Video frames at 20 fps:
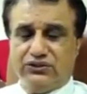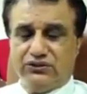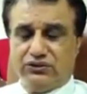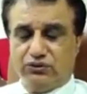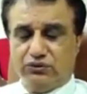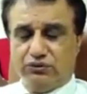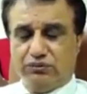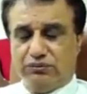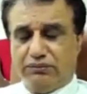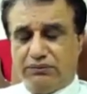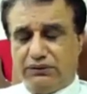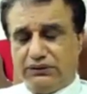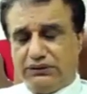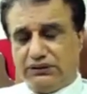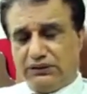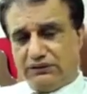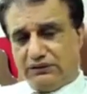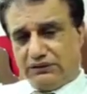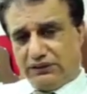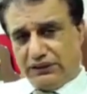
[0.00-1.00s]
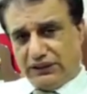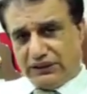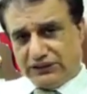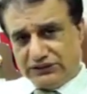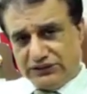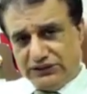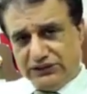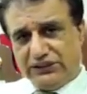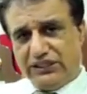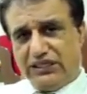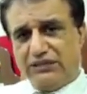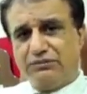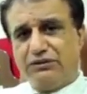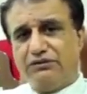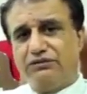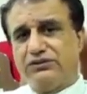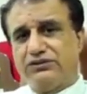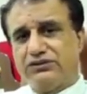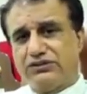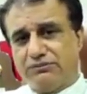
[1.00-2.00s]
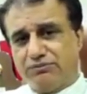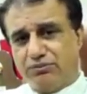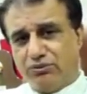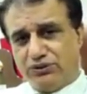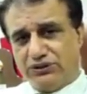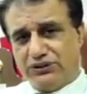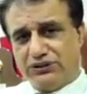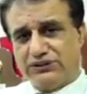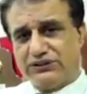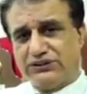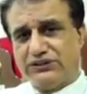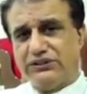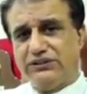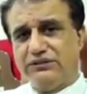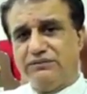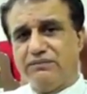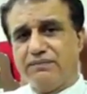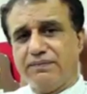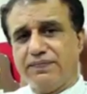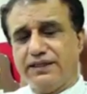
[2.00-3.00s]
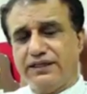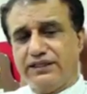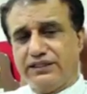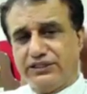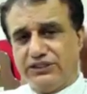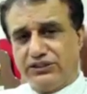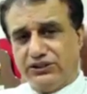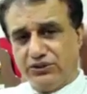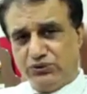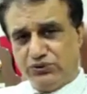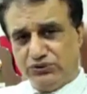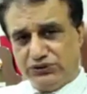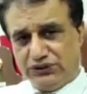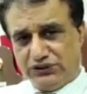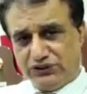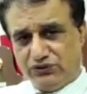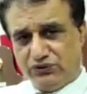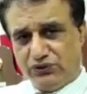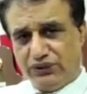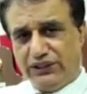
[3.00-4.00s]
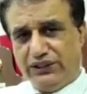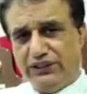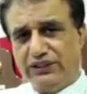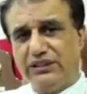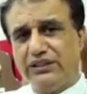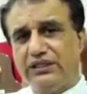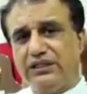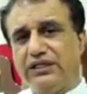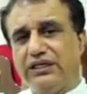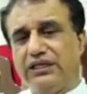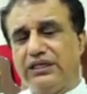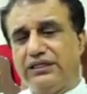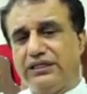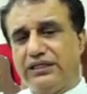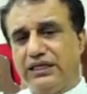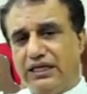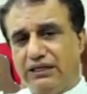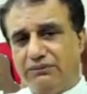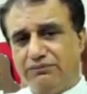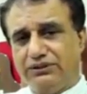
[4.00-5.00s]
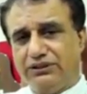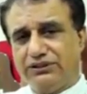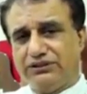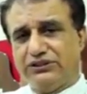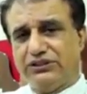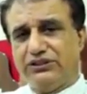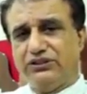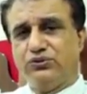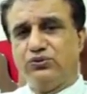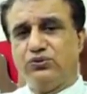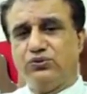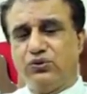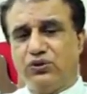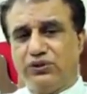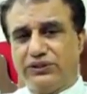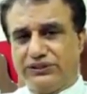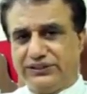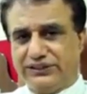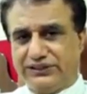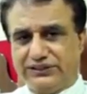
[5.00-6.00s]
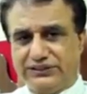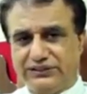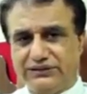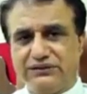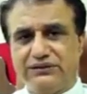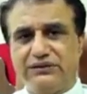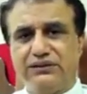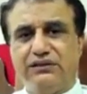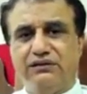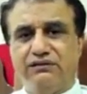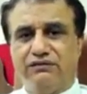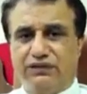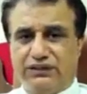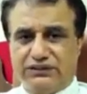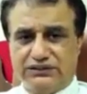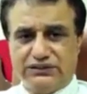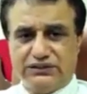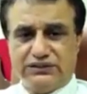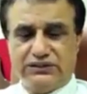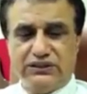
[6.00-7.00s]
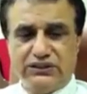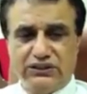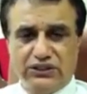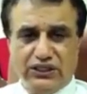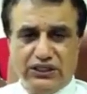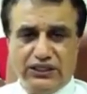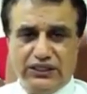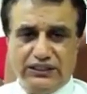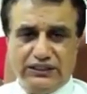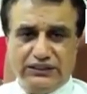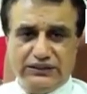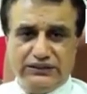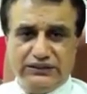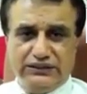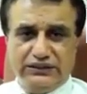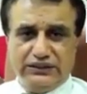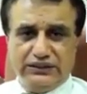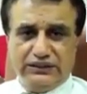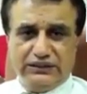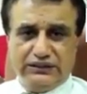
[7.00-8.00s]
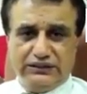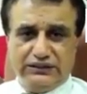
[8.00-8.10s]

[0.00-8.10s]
so uh, elastic garment will support the skin reduce the swelling and help the skin to contract fast and